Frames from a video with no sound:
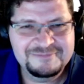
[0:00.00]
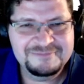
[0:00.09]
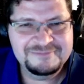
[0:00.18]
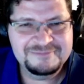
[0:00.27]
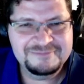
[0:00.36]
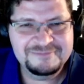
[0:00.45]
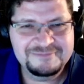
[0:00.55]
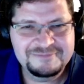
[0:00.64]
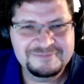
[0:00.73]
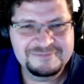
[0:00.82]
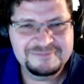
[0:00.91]

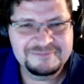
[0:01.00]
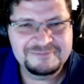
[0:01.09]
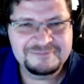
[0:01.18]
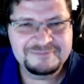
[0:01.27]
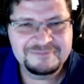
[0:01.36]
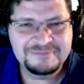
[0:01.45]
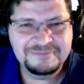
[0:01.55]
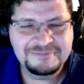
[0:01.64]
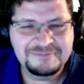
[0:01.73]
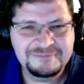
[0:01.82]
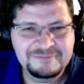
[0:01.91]

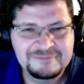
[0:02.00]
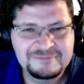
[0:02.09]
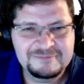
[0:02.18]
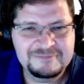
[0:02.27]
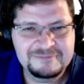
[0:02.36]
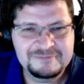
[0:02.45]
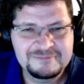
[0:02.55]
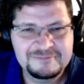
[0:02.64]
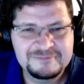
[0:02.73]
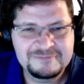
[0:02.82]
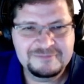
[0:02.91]

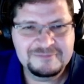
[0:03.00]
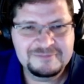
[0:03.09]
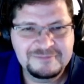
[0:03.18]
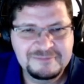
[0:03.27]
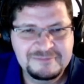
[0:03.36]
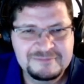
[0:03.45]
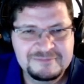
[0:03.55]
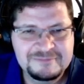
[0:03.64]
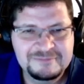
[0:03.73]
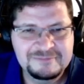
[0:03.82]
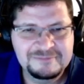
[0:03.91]

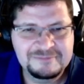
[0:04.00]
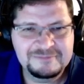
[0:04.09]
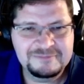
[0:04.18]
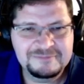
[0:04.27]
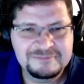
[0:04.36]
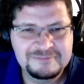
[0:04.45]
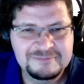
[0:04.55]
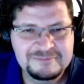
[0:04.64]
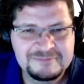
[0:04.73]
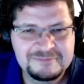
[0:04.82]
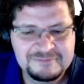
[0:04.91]

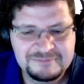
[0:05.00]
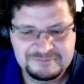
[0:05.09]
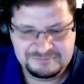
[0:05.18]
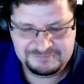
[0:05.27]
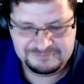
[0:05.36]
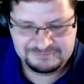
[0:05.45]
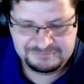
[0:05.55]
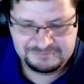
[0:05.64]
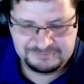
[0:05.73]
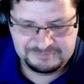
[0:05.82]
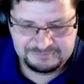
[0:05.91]

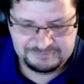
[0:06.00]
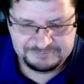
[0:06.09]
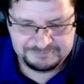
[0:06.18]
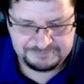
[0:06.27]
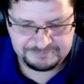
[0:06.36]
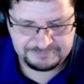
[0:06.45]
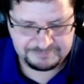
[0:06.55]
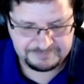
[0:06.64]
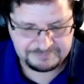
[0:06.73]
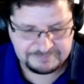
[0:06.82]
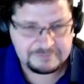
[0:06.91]

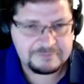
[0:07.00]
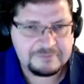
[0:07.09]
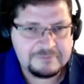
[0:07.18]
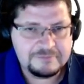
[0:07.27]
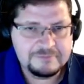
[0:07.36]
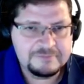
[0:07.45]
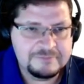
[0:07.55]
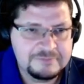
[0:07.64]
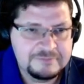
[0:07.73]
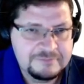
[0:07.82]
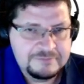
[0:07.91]
[no speech]